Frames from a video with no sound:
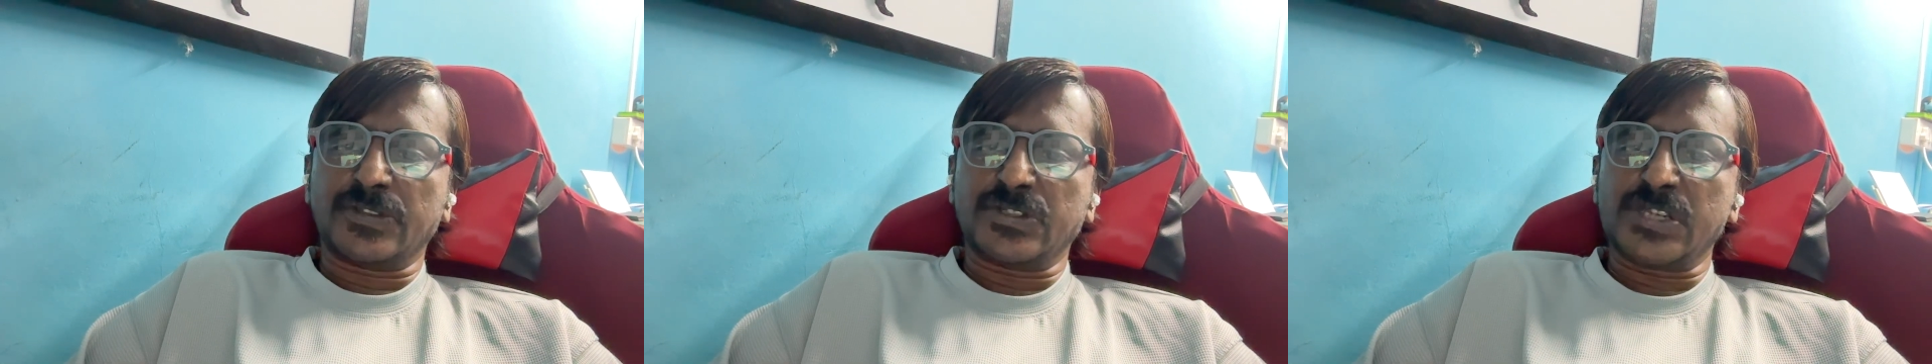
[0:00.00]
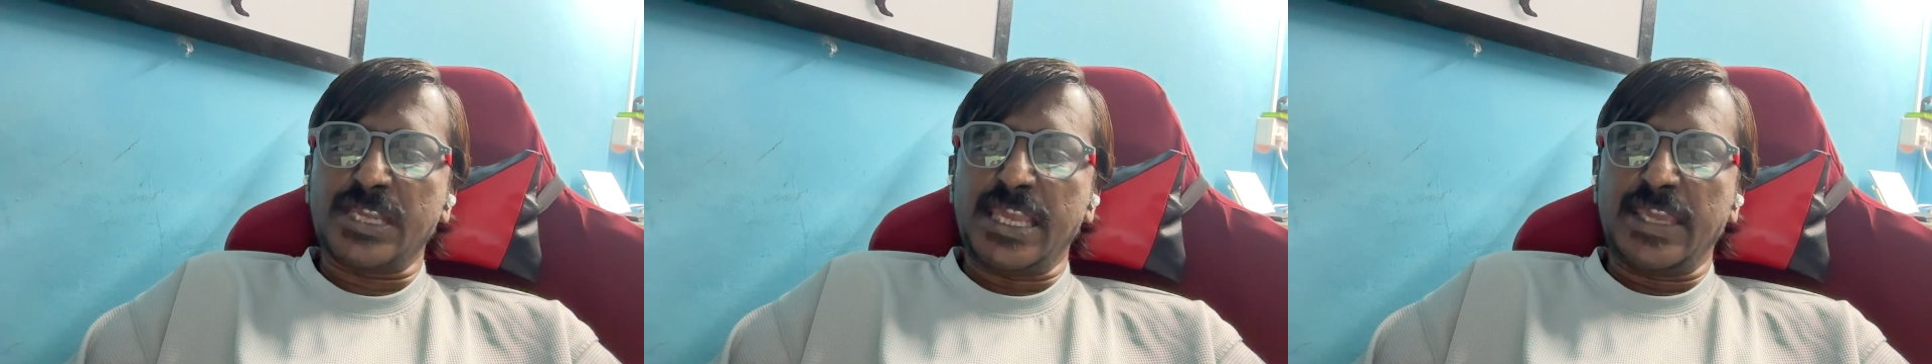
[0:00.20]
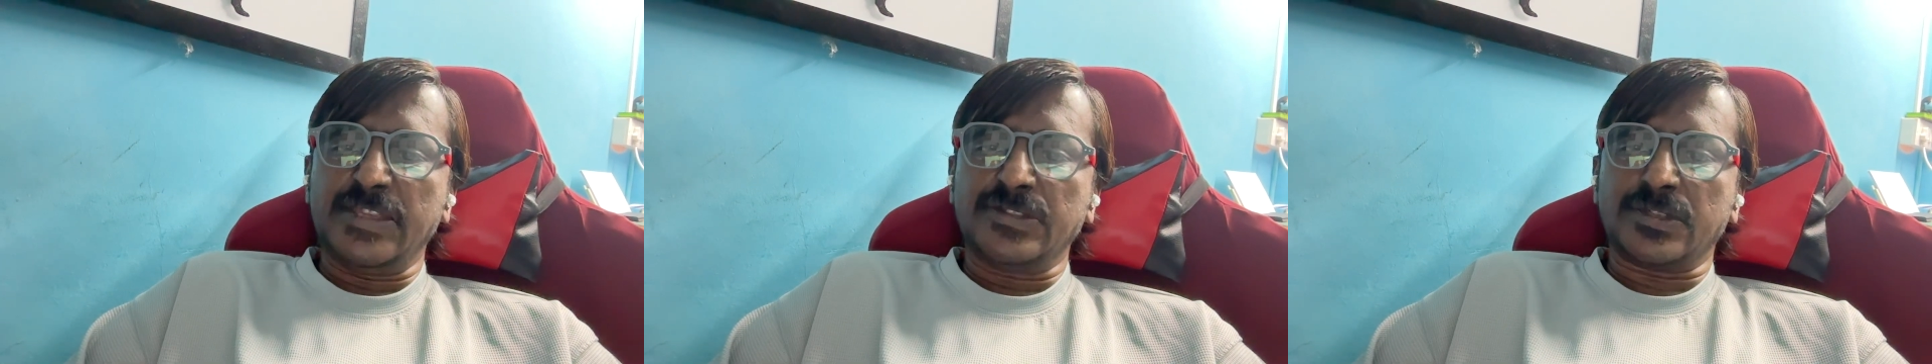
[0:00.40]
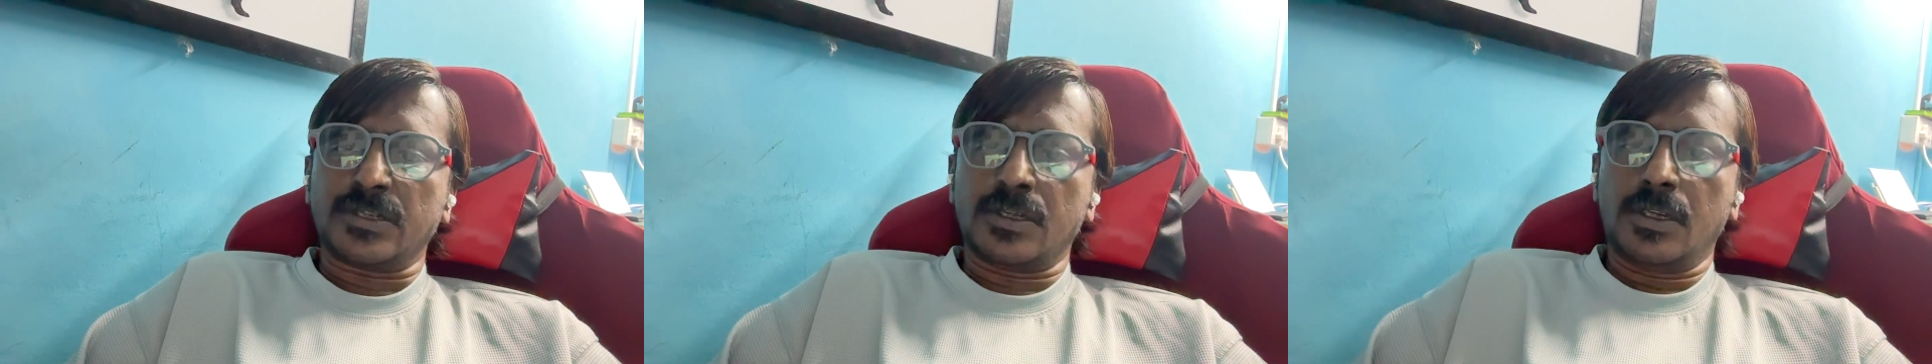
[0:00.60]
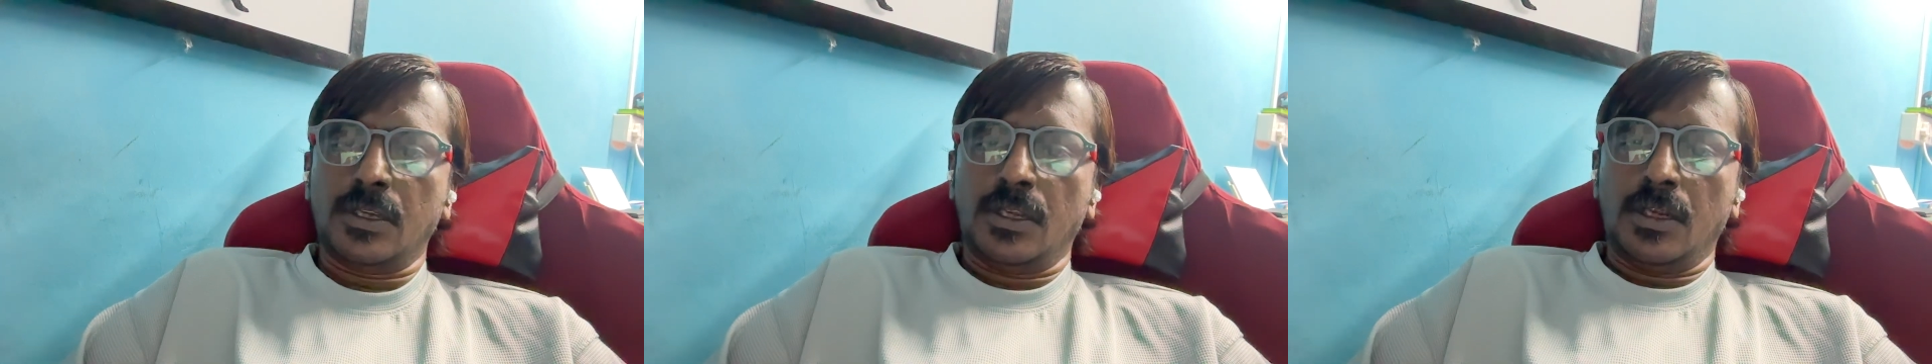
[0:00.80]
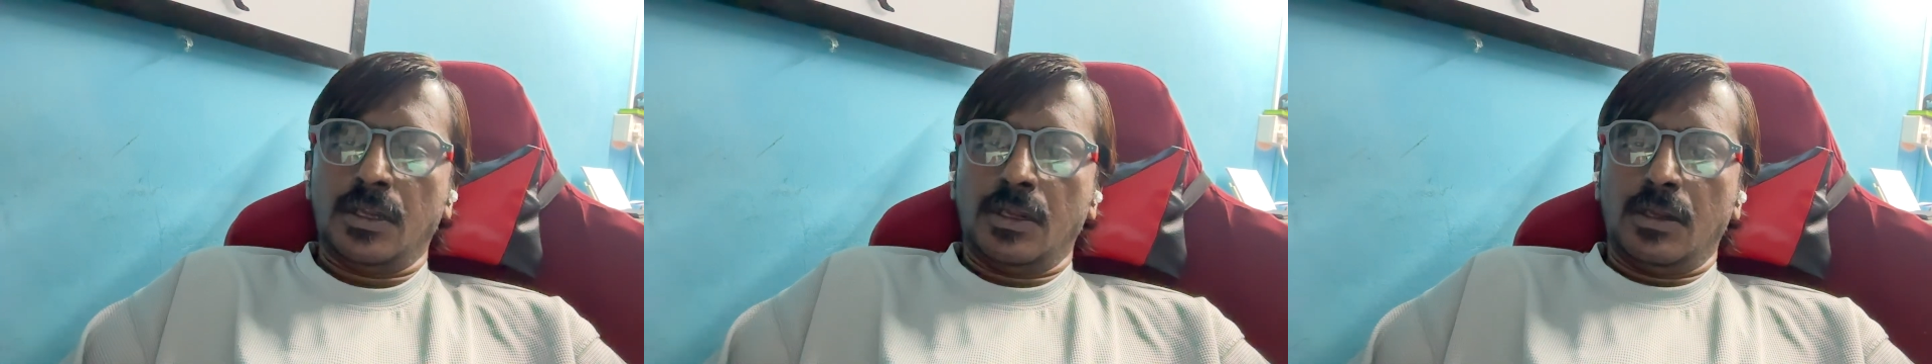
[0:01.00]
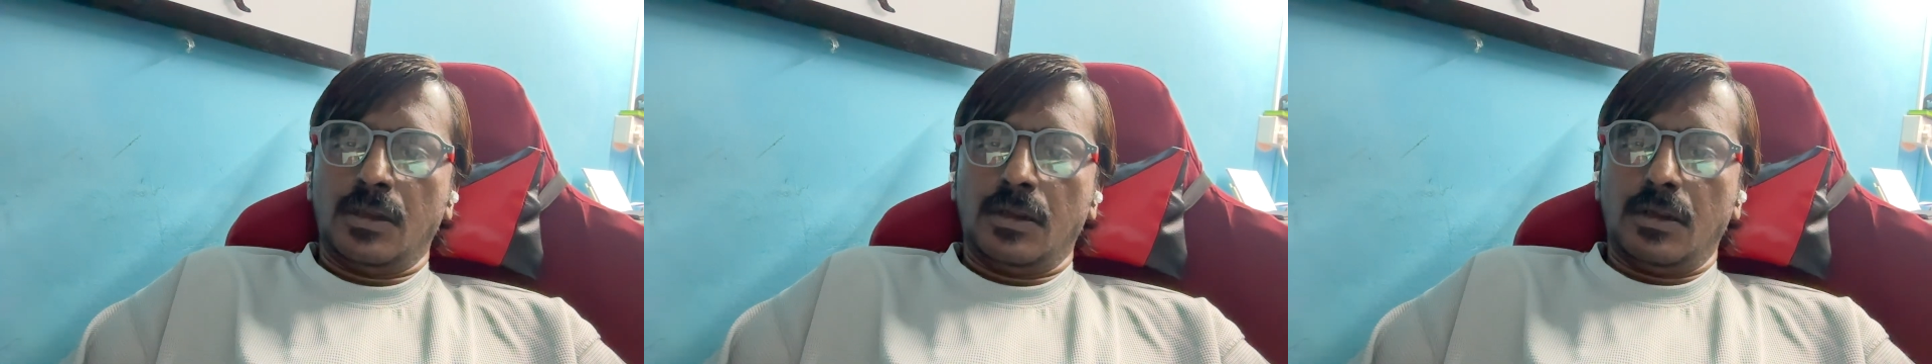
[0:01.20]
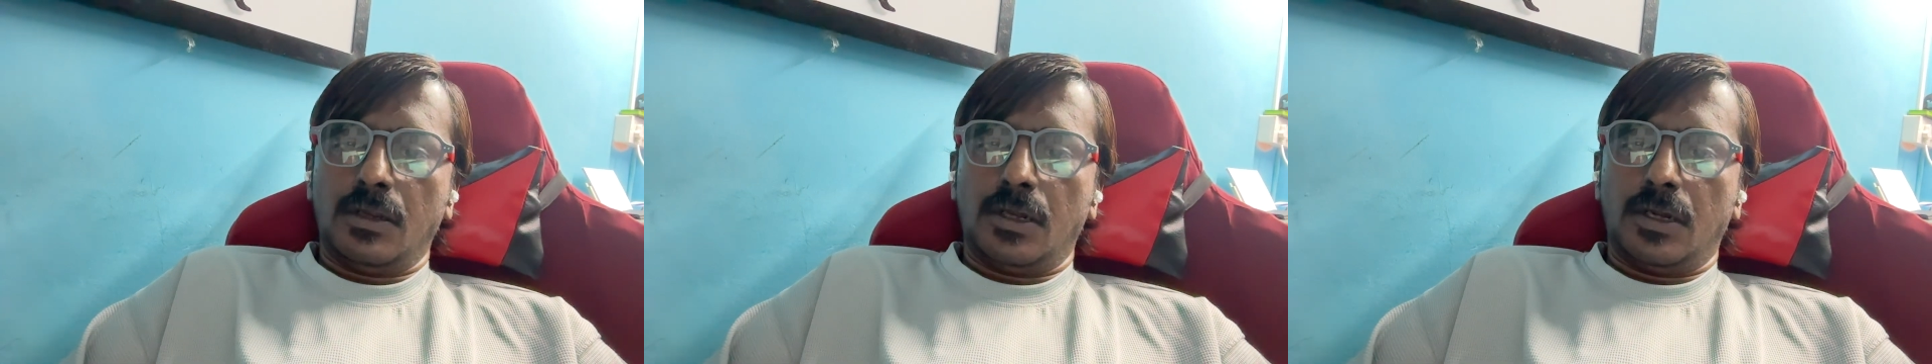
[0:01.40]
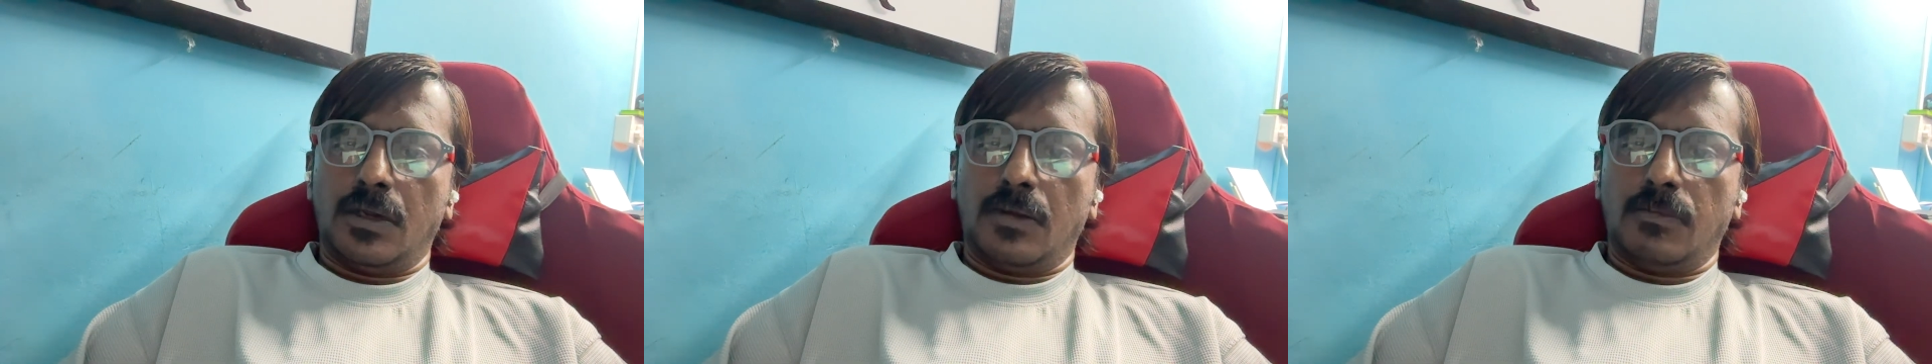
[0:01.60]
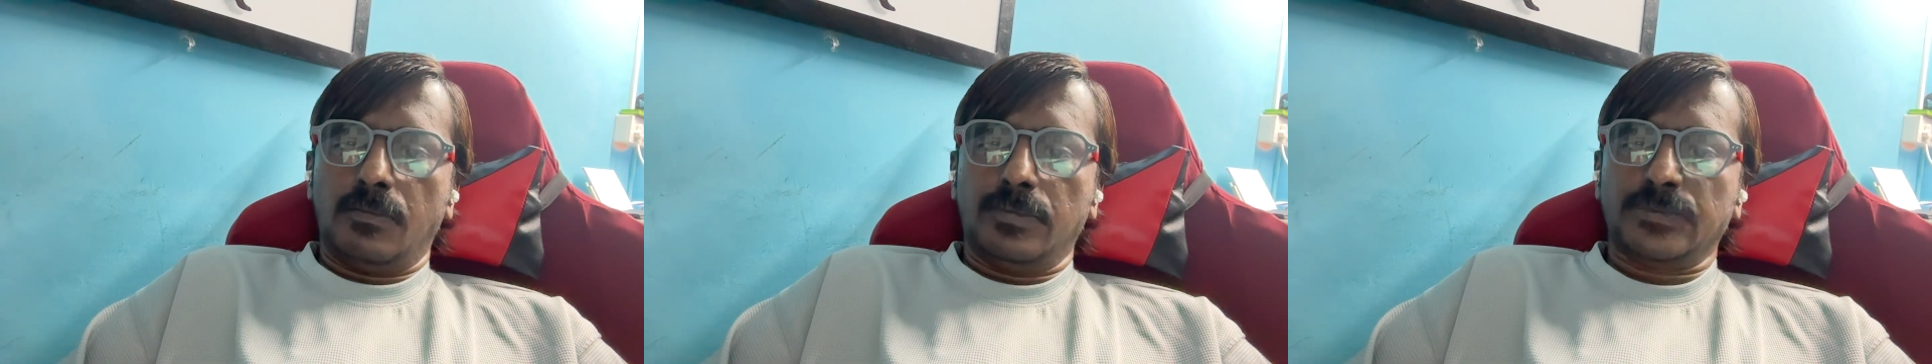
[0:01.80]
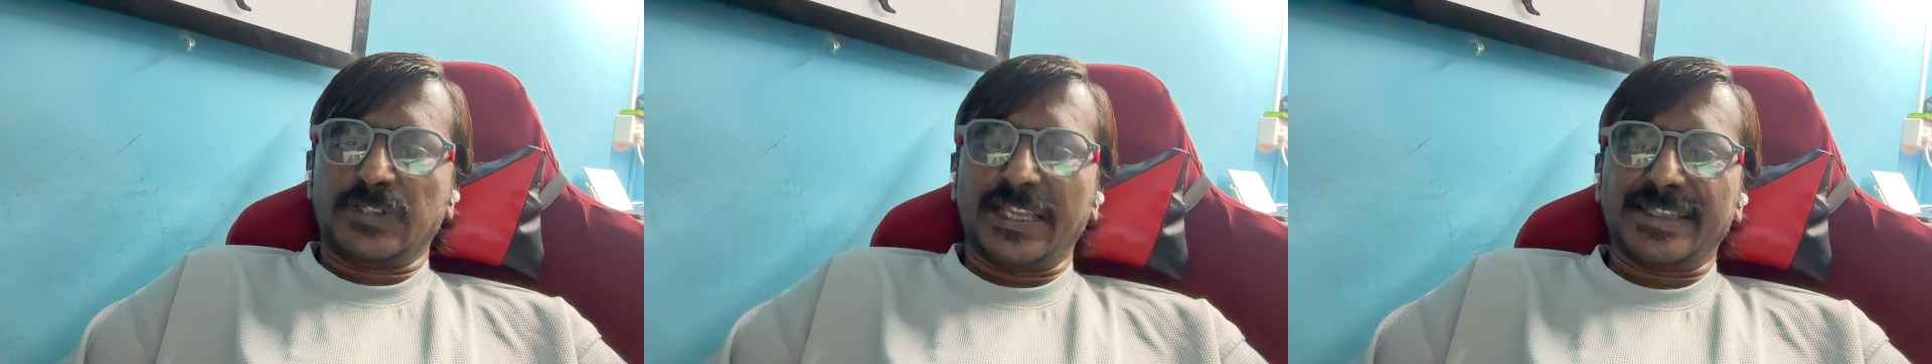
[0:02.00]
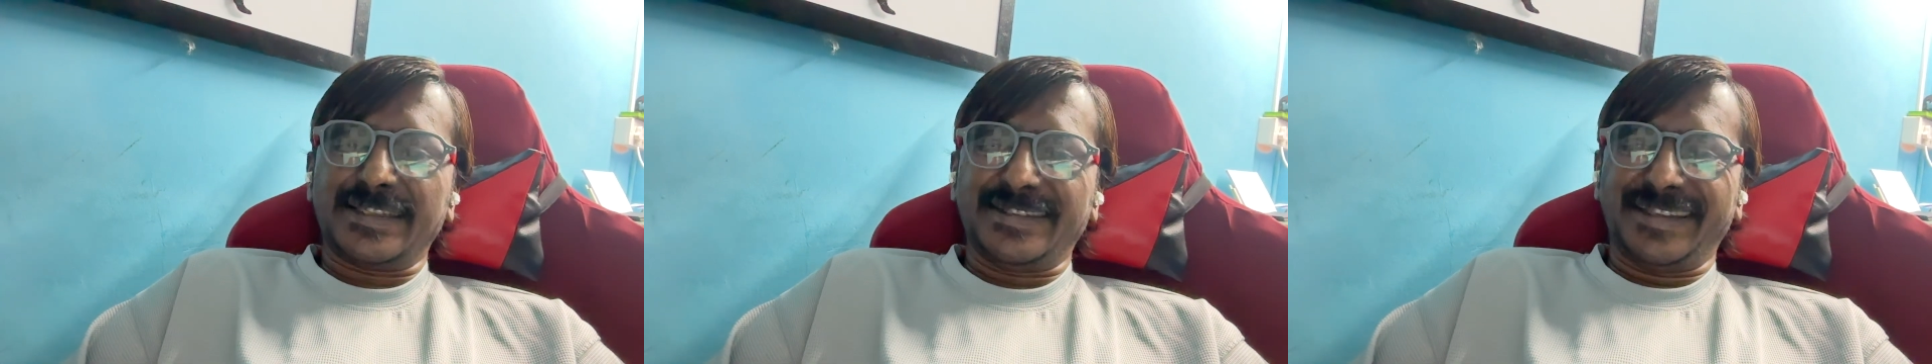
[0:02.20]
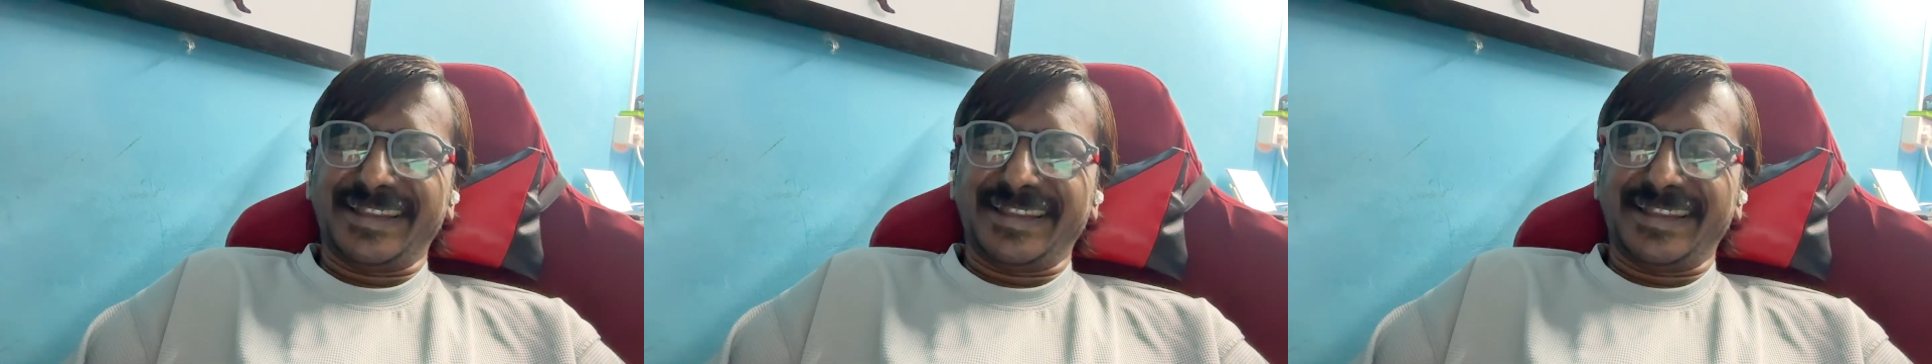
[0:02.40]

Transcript: change such